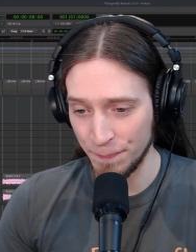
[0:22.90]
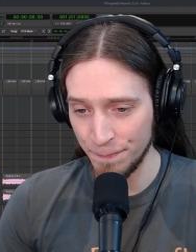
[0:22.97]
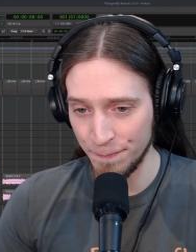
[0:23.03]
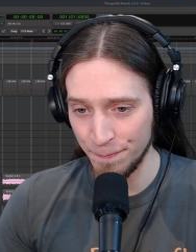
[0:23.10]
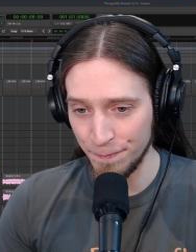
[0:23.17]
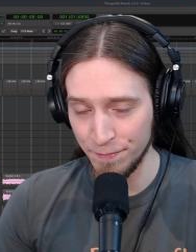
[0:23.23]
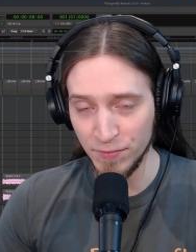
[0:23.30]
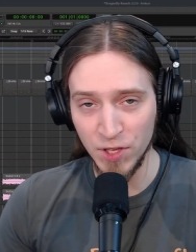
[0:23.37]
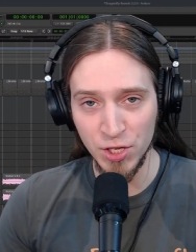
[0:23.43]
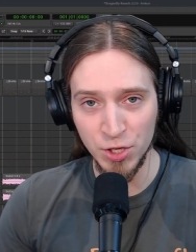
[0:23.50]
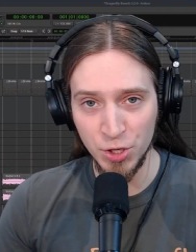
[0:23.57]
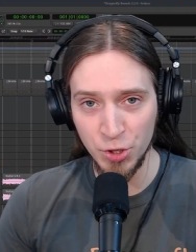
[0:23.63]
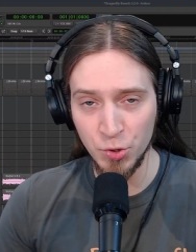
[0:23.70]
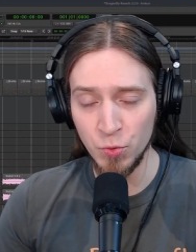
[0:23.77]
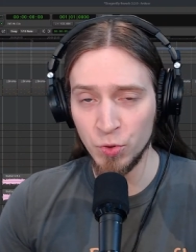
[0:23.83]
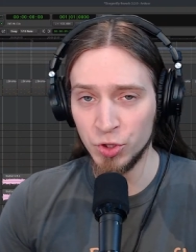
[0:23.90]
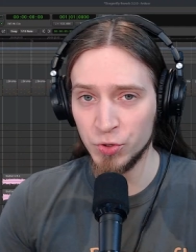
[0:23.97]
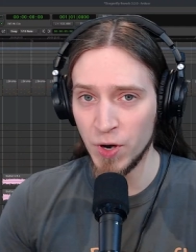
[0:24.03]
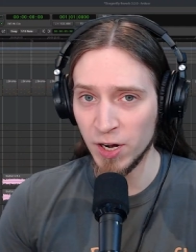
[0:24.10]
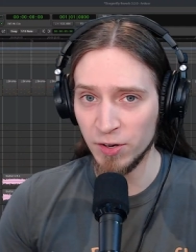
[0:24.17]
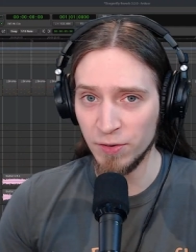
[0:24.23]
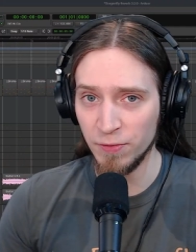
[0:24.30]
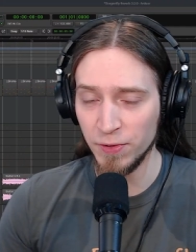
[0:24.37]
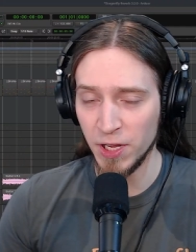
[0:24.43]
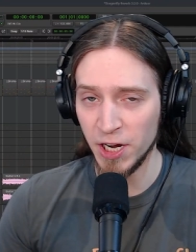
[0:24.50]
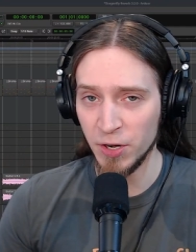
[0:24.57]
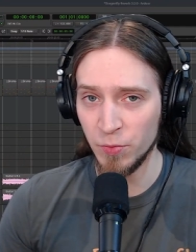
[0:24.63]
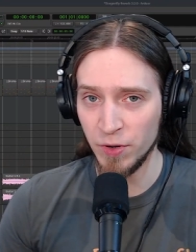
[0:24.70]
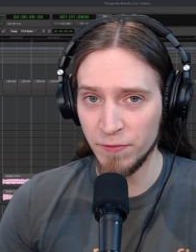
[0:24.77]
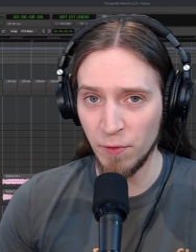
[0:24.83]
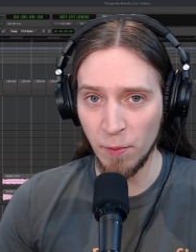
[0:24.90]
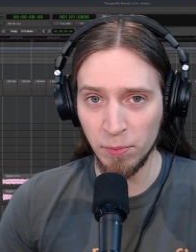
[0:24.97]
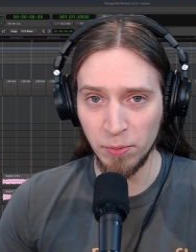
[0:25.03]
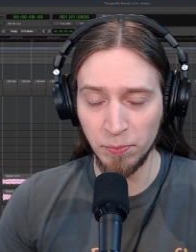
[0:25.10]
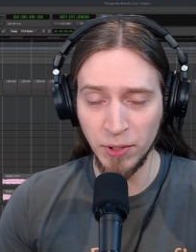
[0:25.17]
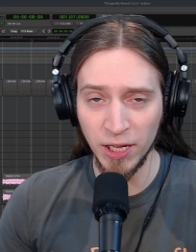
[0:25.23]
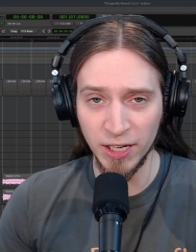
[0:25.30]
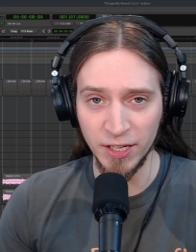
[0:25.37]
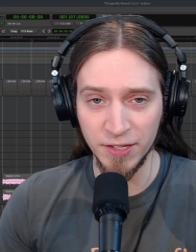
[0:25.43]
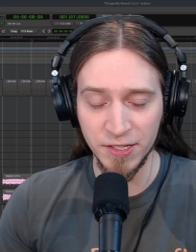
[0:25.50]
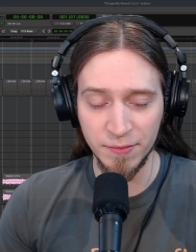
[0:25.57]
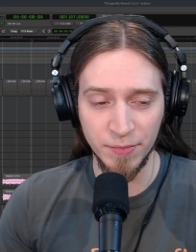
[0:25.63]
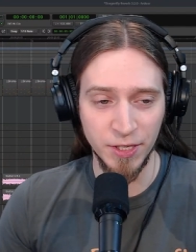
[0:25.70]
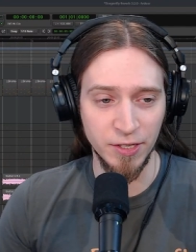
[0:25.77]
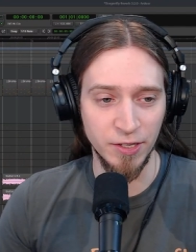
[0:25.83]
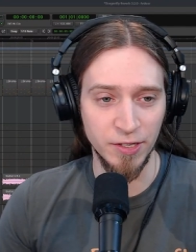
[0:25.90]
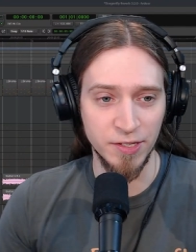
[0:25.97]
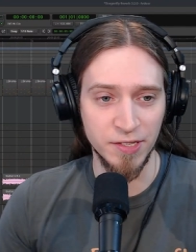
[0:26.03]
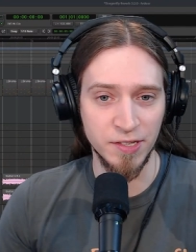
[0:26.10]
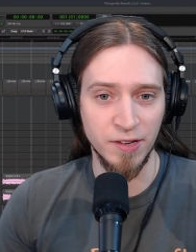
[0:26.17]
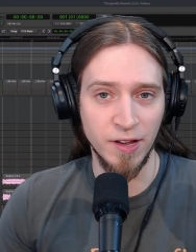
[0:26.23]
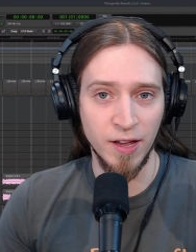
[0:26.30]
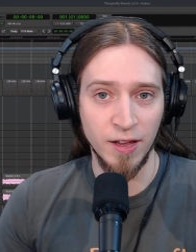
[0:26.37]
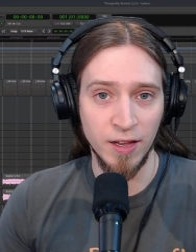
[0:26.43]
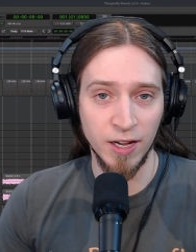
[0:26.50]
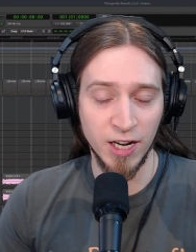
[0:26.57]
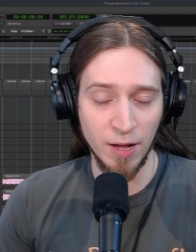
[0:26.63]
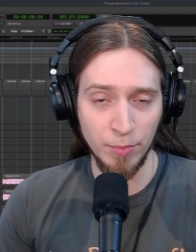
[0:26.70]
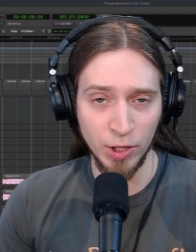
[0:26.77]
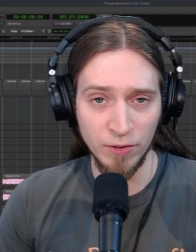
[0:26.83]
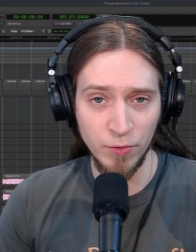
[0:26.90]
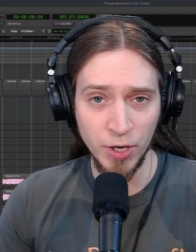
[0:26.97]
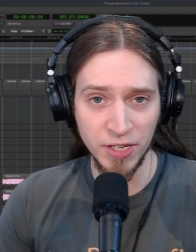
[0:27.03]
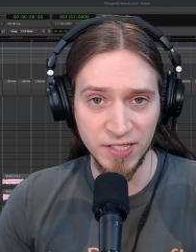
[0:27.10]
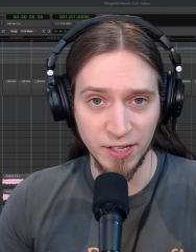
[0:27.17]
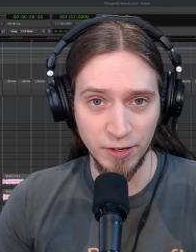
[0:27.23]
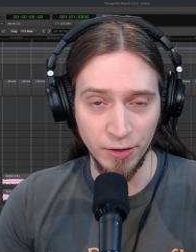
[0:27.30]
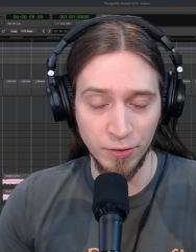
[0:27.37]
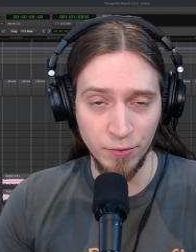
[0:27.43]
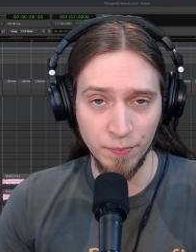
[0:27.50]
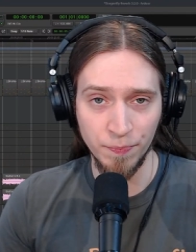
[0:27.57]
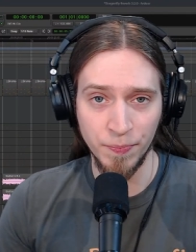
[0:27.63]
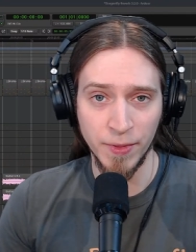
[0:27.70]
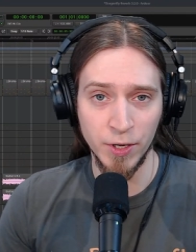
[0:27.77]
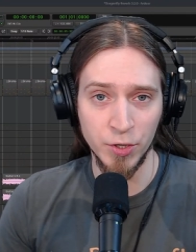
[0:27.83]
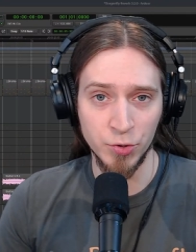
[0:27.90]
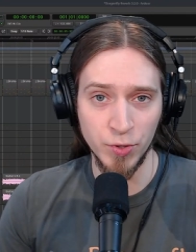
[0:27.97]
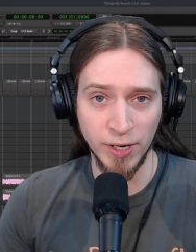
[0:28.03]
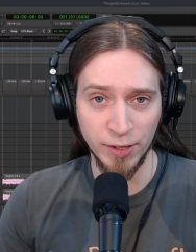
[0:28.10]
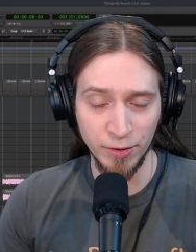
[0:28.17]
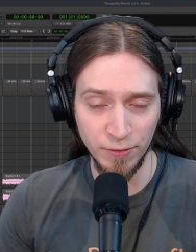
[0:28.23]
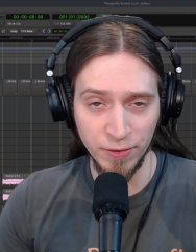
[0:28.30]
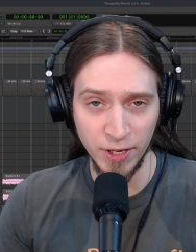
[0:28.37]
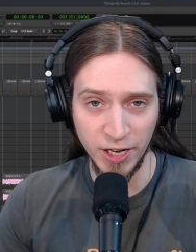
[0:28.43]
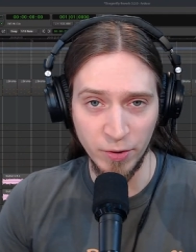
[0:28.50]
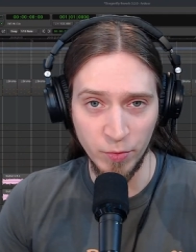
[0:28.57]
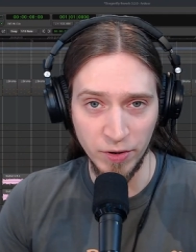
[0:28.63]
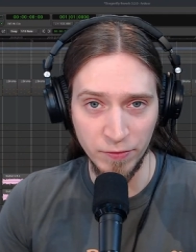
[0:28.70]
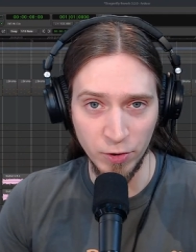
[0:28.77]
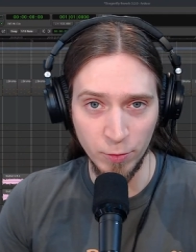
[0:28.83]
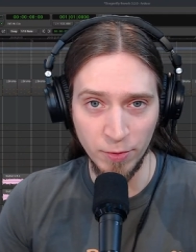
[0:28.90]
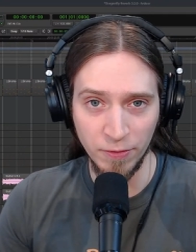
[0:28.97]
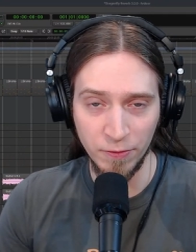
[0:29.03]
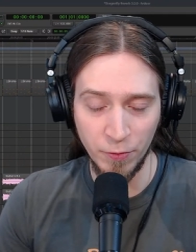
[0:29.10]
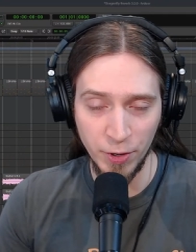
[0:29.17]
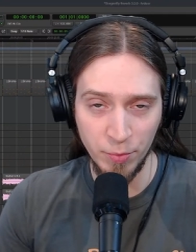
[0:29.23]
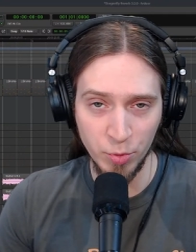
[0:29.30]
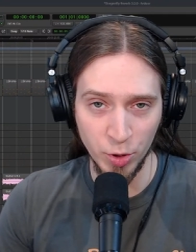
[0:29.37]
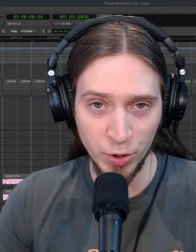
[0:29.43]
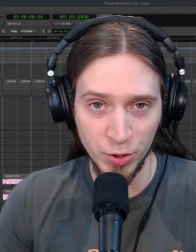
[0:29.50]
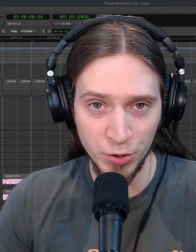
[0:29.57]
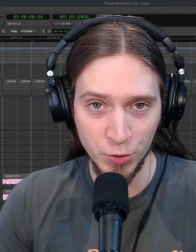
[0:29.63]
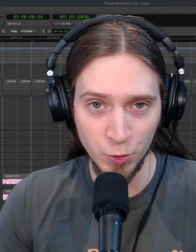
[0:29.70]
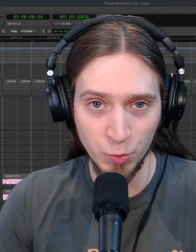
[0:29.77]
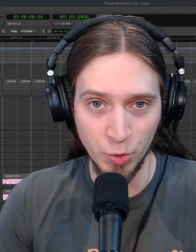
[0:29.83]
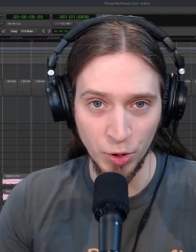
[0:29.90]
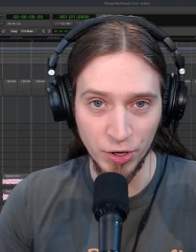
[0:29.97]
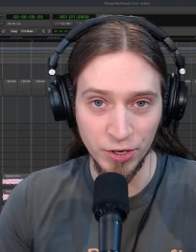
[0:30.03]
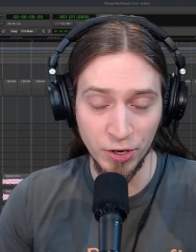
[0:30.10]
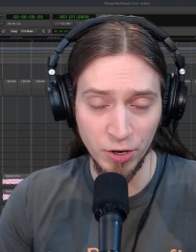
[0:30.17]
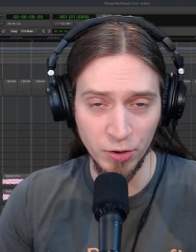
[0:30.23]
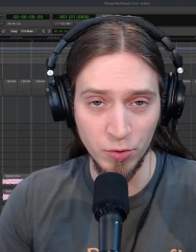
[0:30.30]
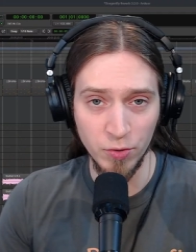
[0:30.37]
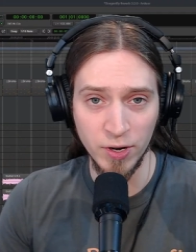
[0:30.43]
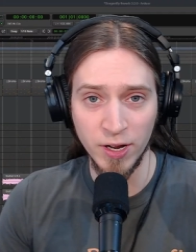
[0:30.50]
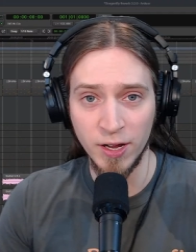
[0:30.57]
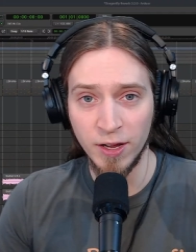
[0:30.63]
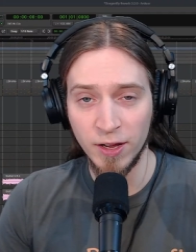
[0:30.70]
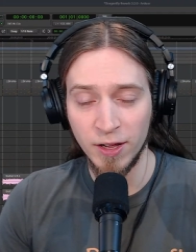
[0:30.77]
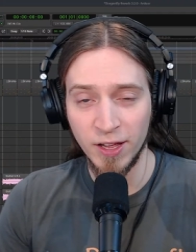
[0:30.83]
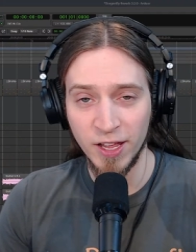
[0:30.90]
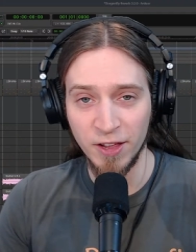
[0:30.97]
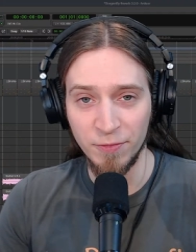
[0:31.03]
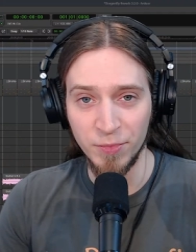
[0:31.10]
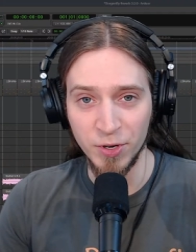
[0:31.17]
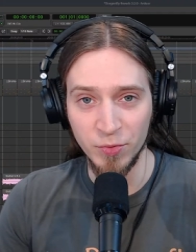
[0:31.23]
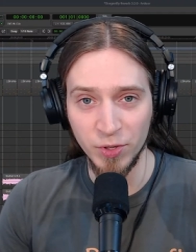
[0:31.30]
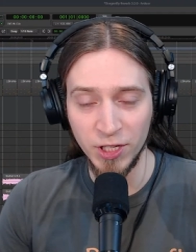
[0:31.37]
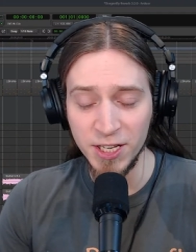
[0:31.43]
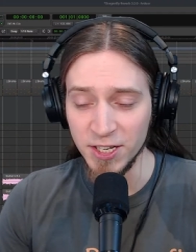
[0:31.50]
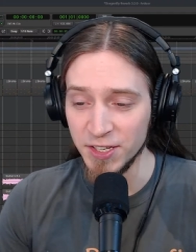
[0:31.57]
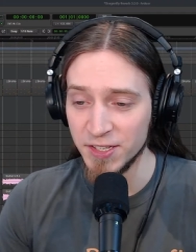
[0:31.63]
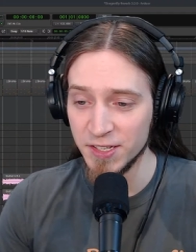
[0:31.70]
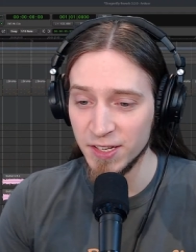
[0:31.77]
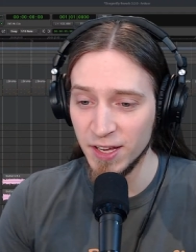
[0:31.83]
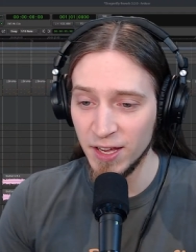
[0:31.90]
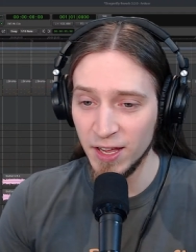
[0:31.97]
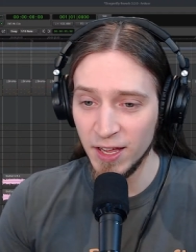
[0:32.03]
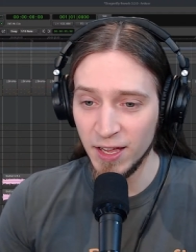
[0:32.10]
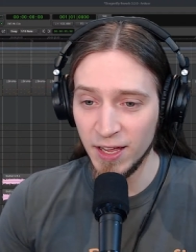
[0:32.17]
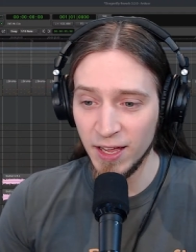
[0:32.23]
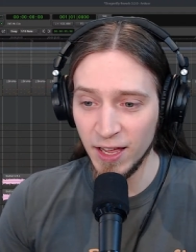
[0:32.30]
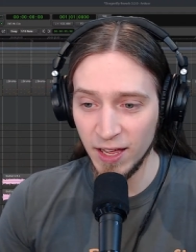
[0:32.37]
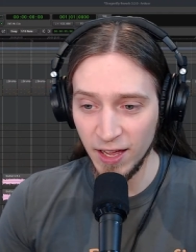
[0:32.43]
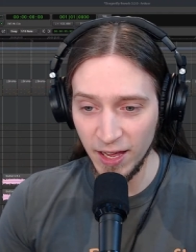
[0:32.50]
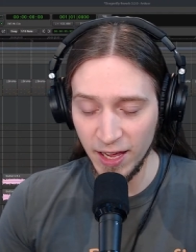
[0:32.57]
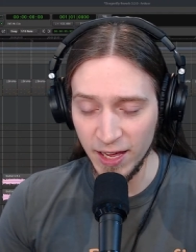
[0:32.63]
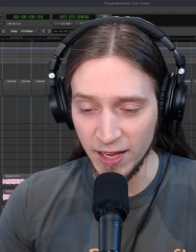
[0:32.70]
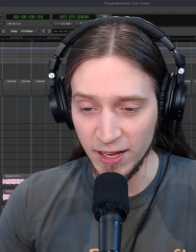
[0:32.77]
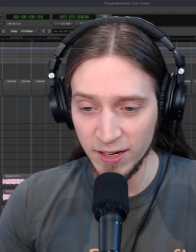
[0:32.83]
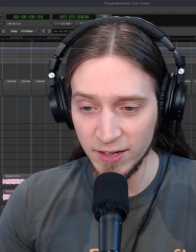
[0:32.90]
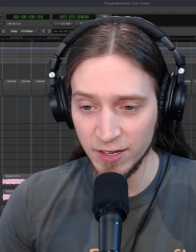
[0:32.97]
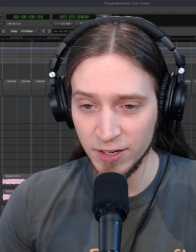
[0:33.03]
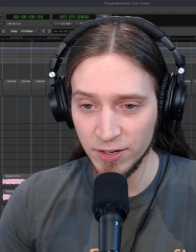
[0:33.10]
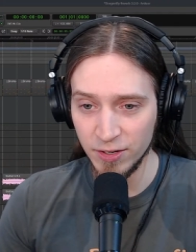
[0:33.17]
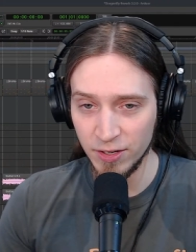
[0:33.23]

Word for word: mm, new Dragonfly Reverb plugins because a couple of weeks ago, Dragonfly Reverb three point two point oh have been released. And